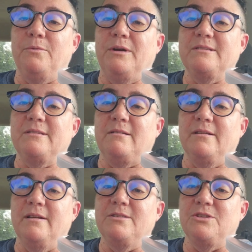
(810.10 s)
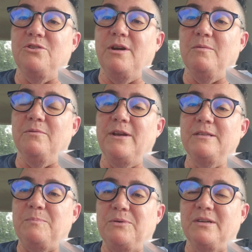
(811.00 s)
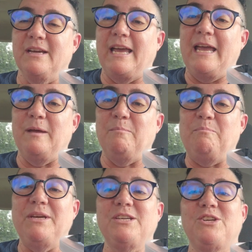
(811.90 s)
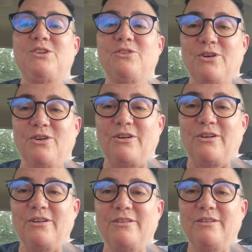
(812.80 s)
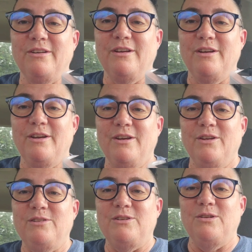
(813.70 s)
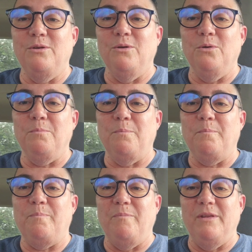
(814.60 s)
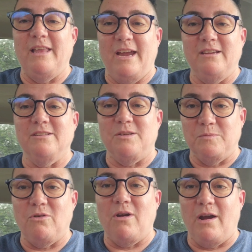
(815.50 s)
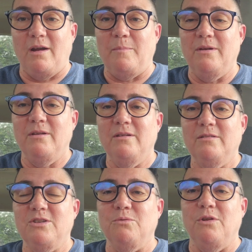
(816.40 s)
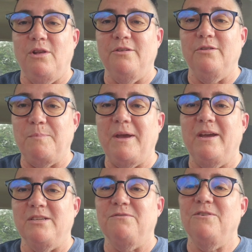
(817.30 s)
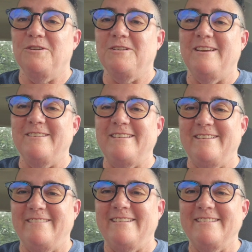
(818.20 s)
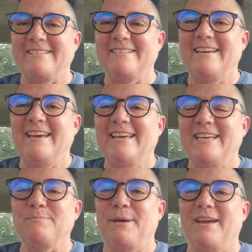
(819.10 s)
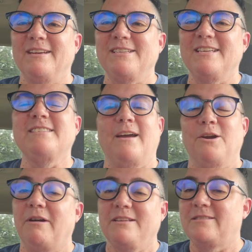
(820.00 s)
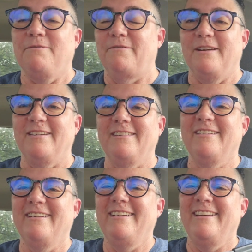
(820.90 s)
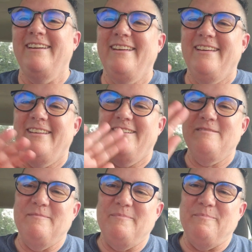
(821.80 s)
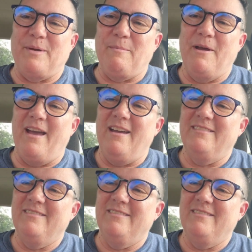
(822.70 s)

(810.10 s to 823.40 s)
us on Instagram or Facebook, and be sure to like and subscribe to Rolando's page if you're just now seeing this, his page. He's got great stuff on it. Bye-bye.